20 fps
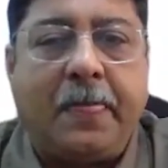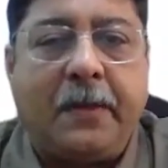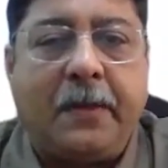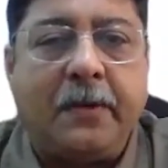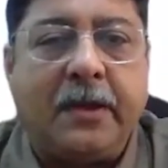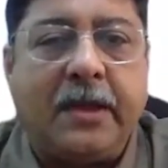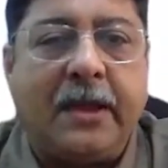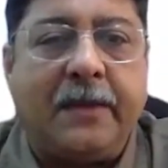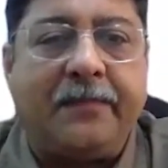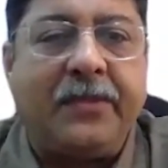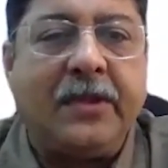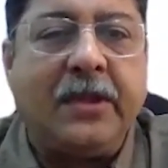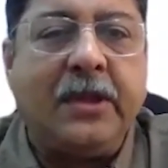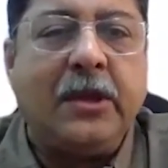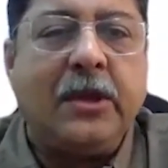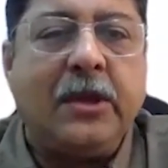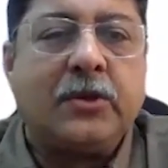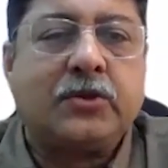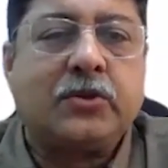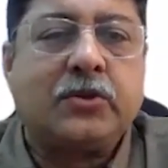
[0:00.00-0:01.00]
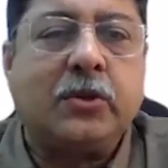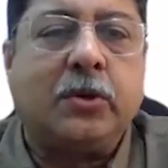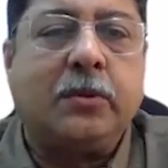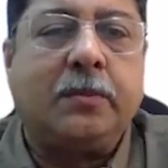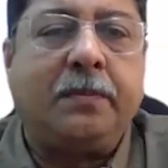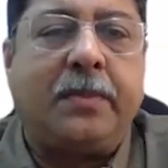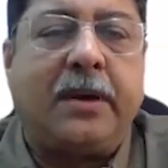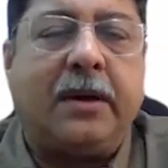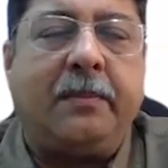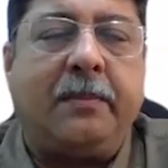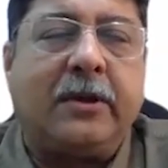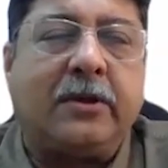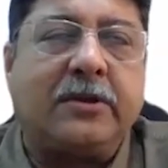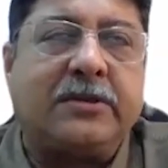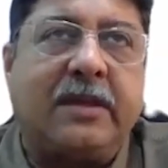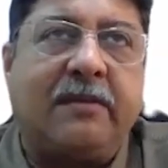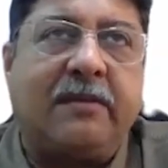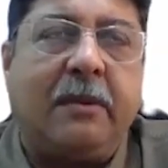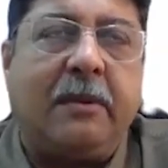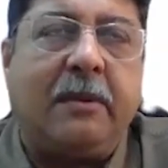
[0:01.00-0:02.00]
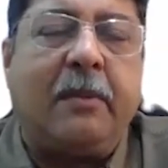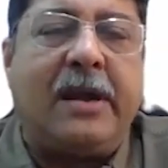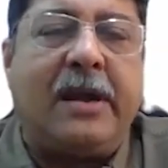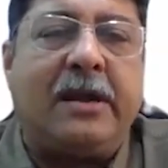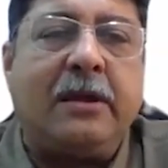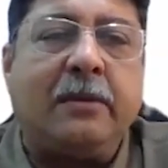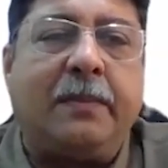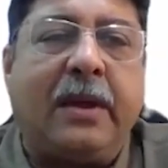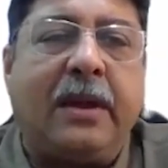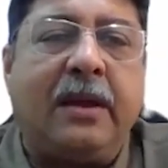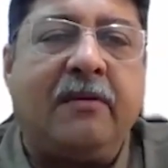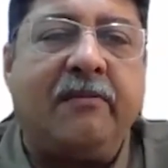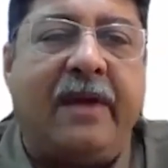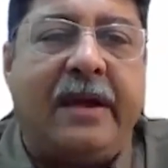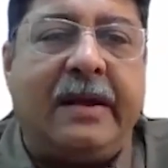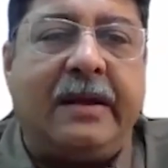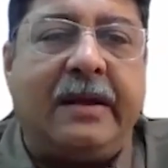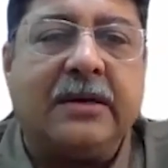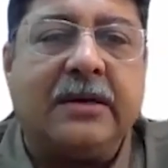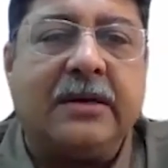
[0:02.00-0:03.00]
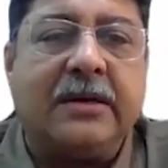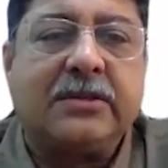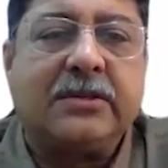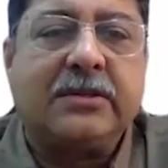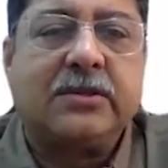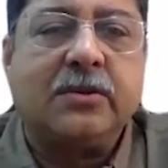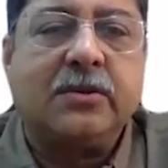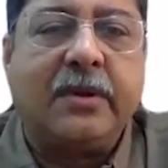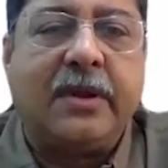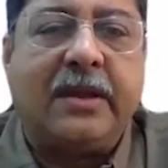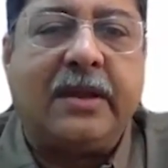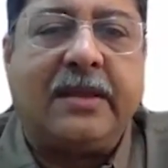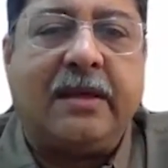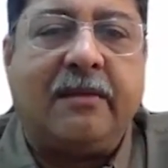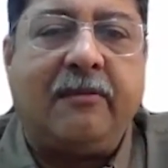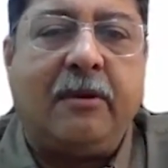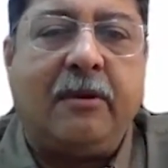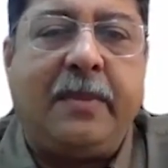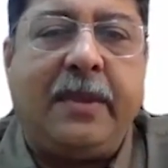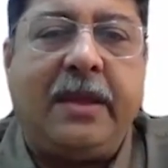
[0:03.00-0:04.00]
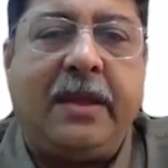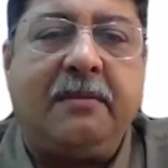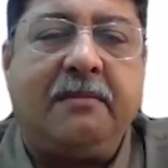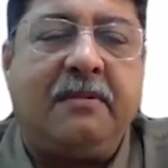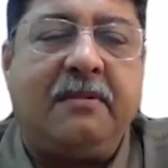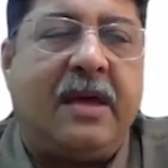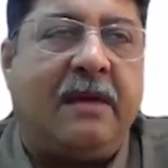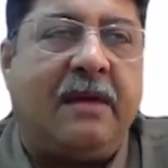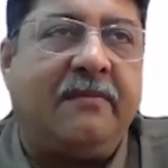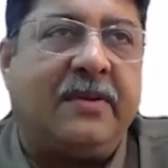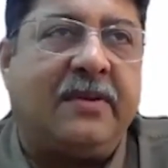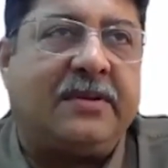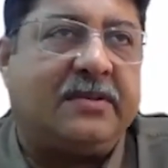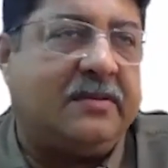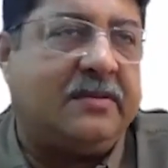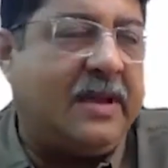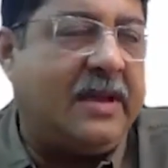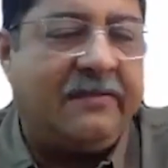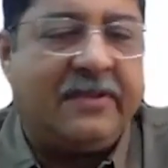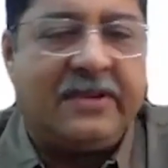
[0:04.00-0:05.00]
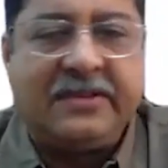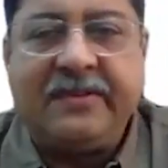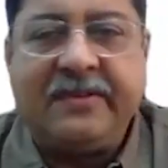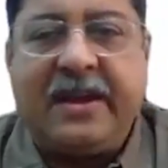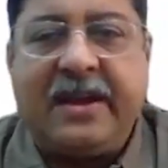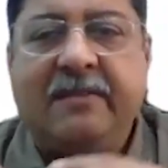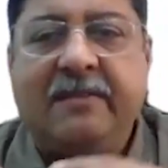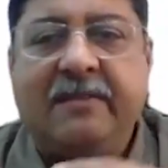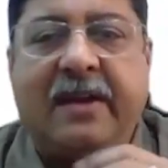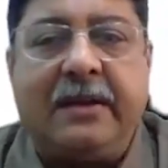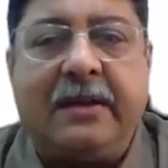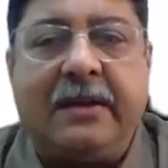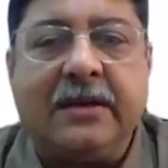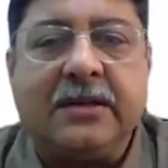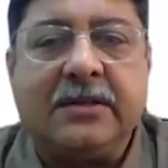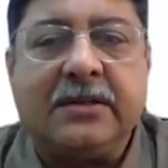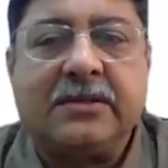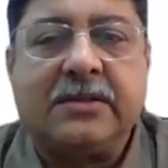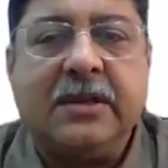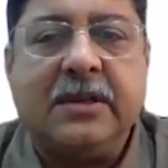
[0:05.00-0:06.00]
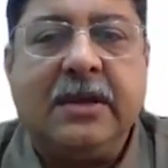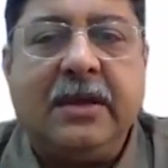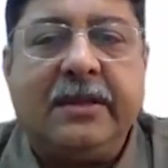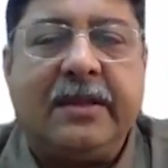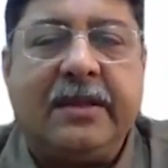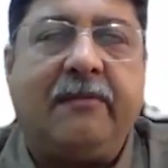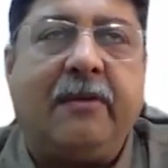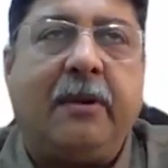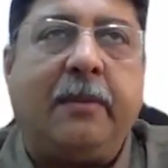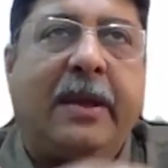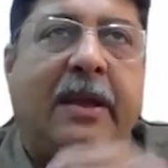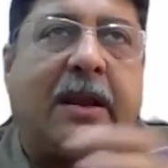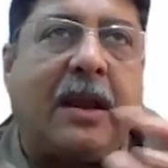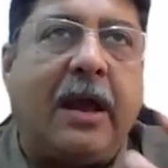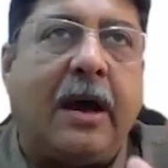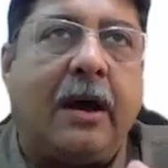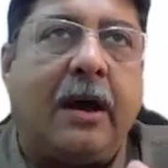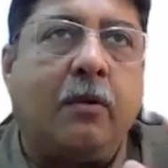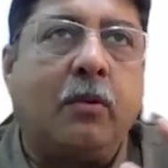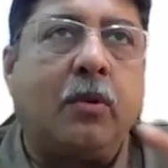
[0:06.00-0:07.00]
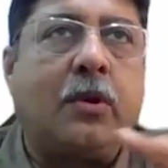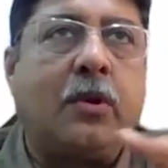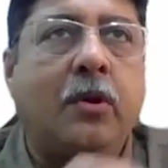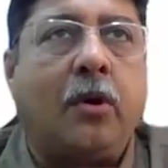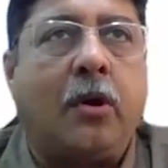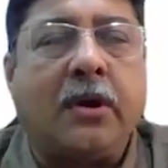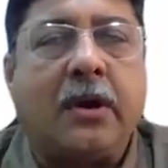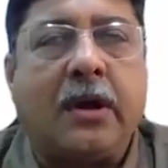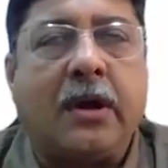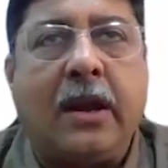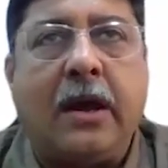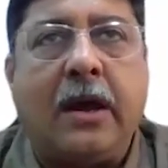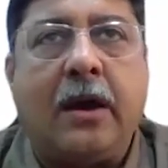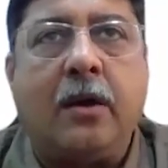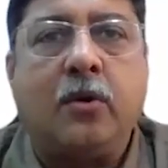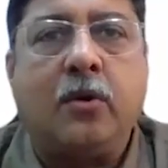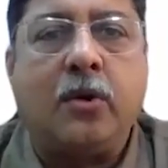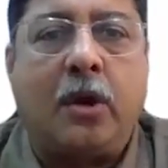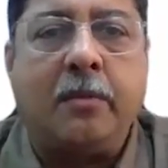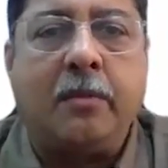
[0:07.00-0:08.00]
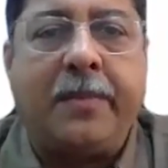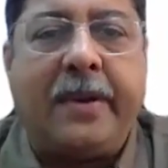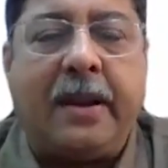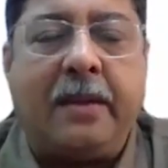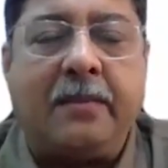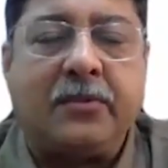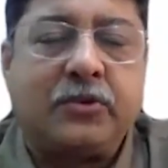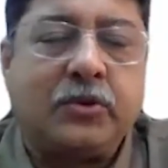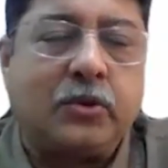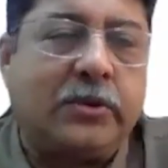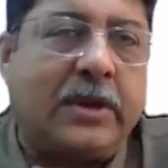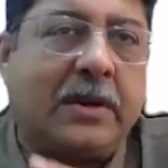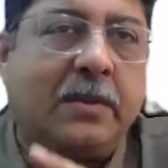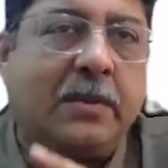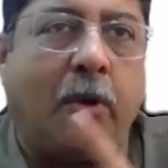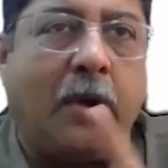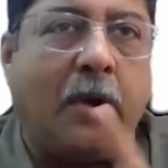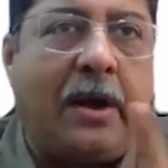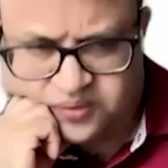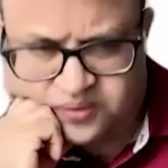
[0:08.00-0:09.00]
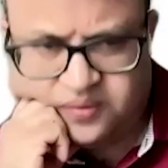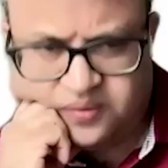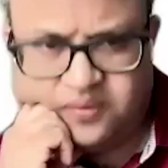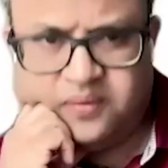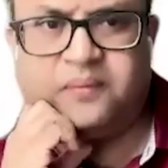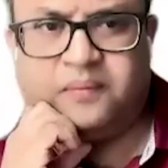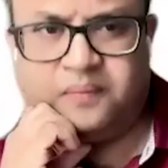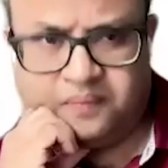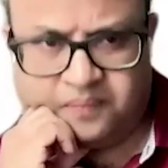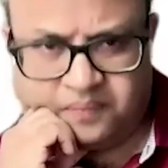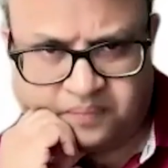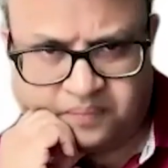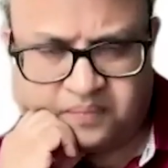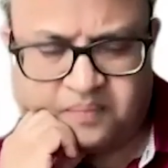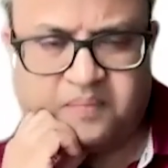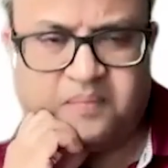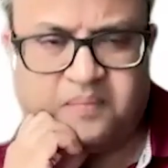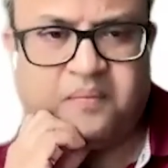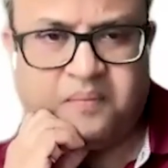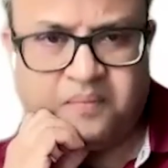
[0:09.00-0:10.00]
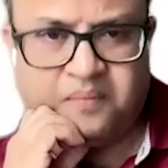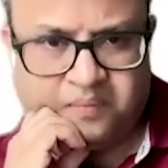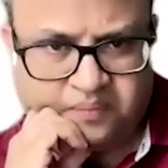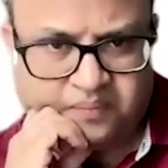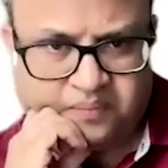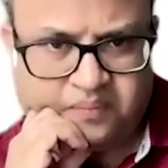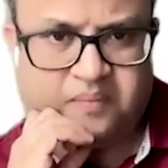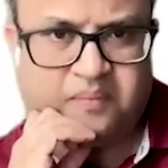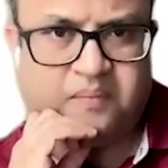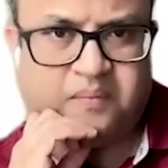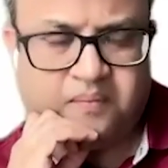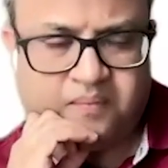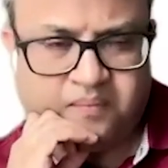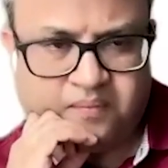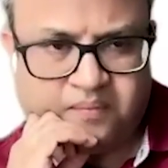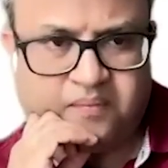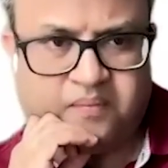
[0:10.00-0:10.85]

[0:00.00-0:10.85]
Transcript: Okay, so because there will be multiple vendors, okay, there will be diversified vendors, there will be cloud, non-cloud, on-prem, so that monitoring and where are the bottlenecks.